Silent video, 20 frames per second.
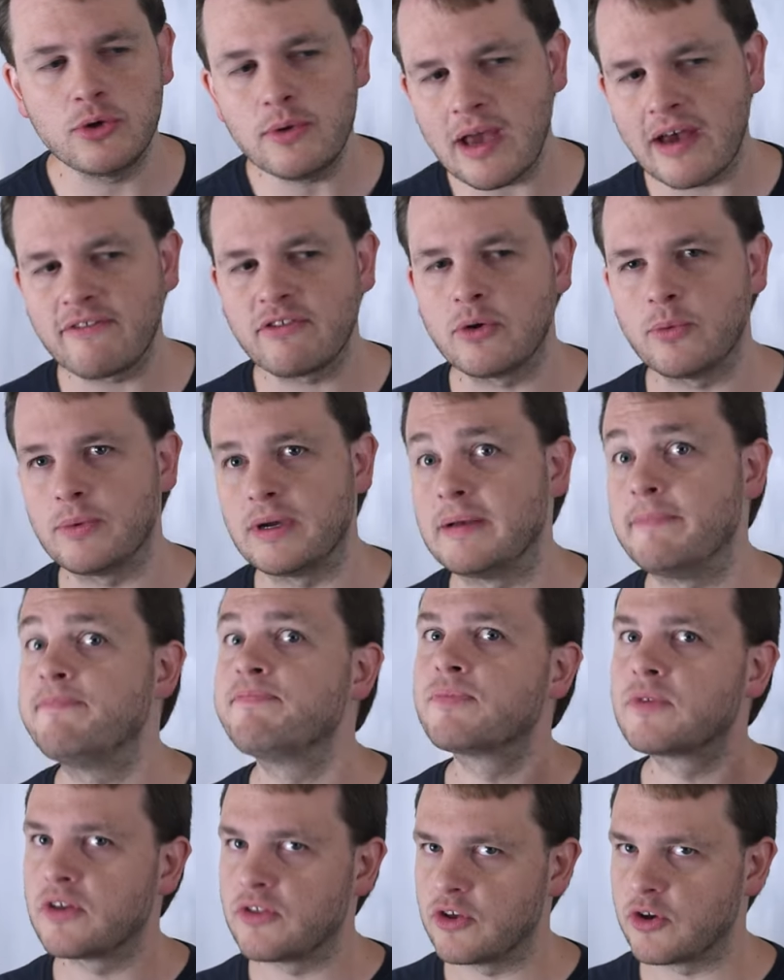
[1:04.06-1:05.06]
you have to win
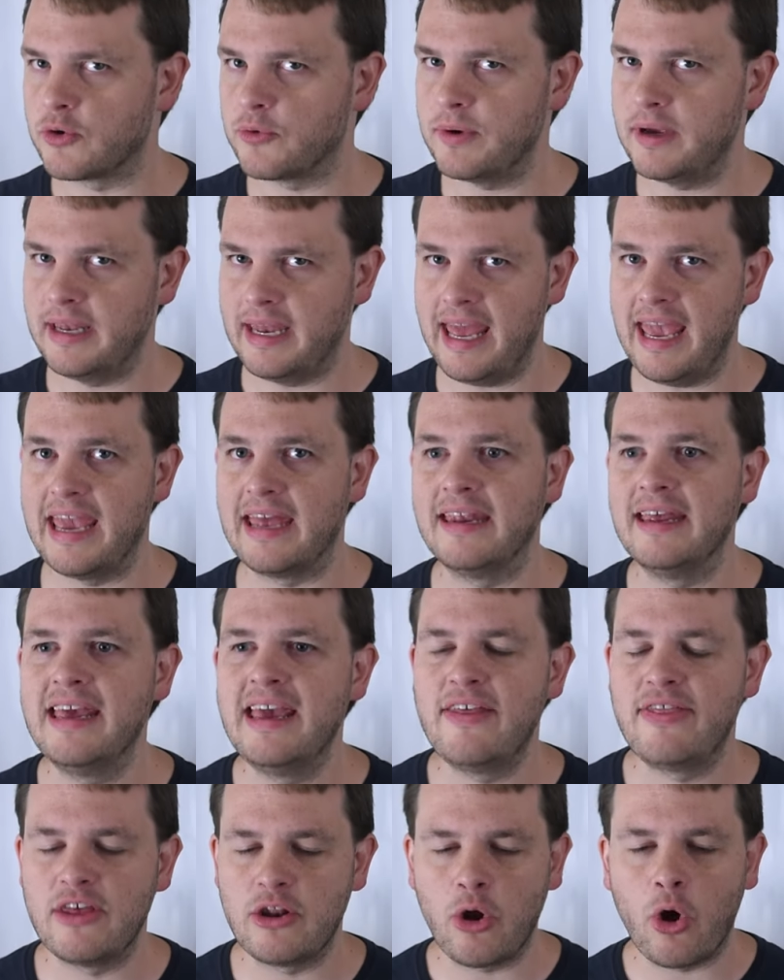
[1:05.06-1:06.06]
the green eight.
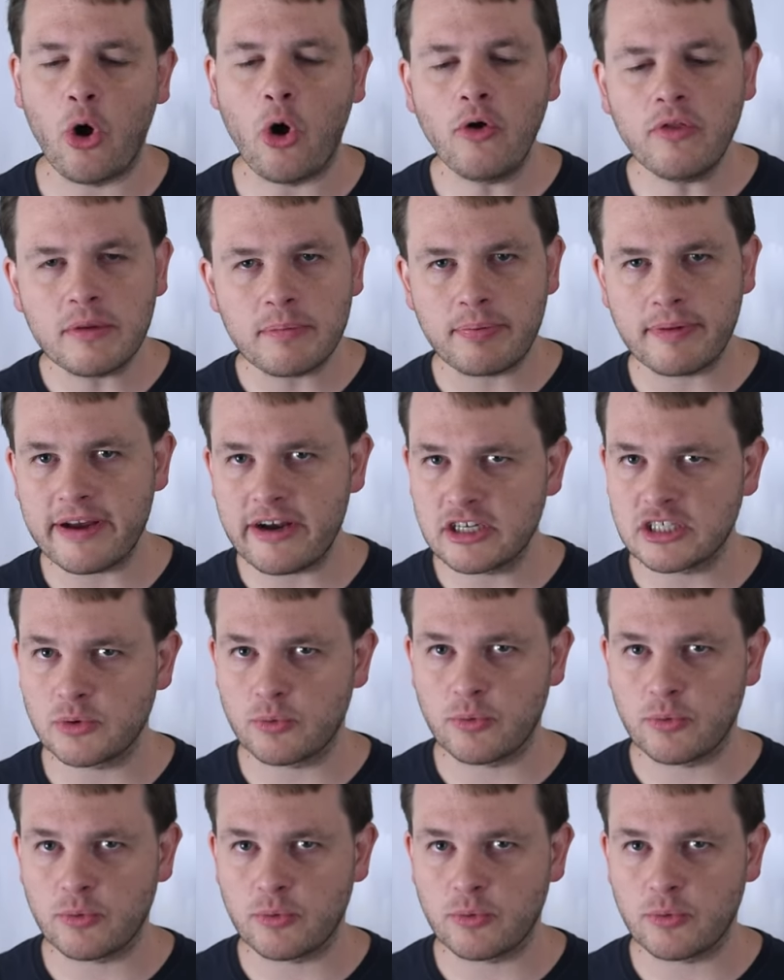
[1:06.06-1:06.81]
Then all the players